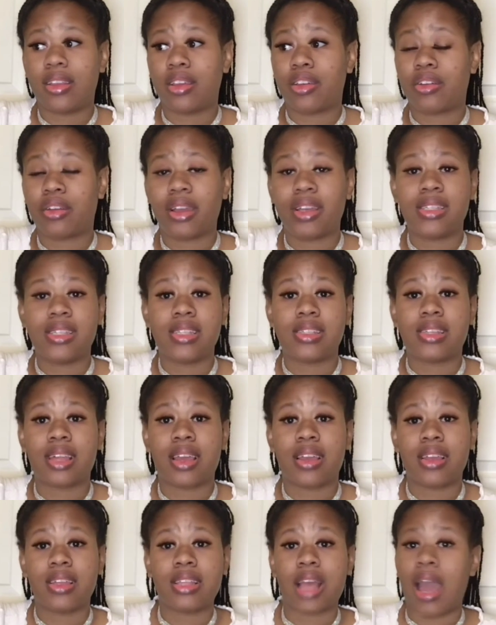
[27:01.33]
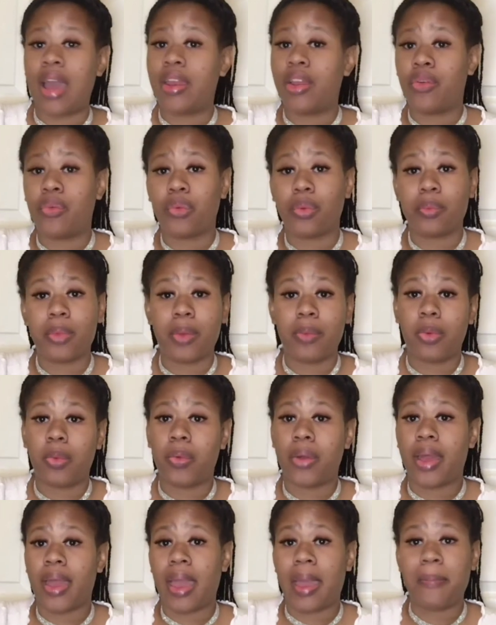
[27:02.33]
the craziest thing is I don't remember
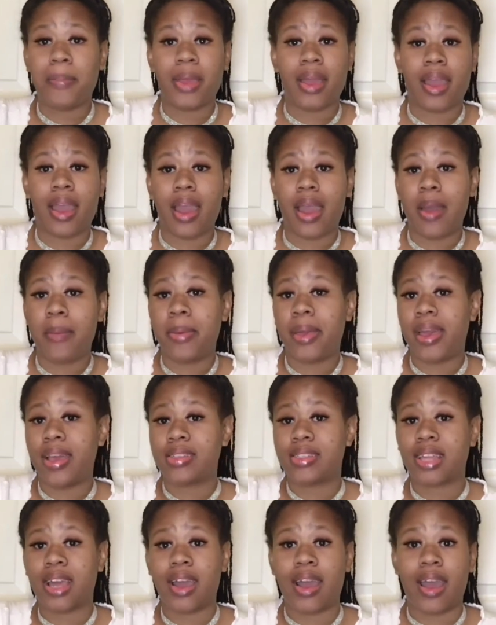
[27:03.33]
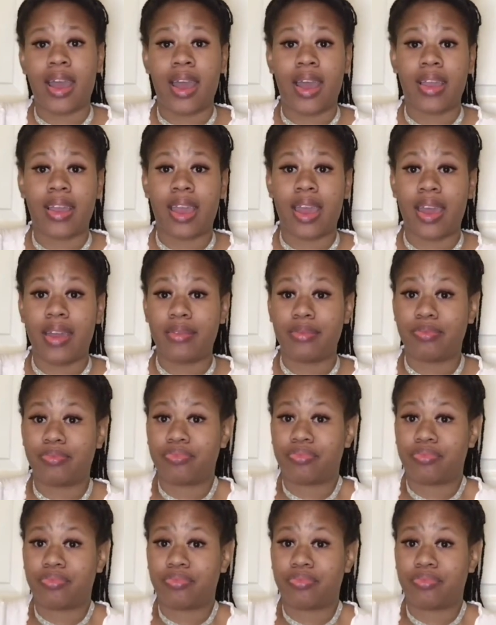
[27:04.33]
what happened, how I passed out, how I got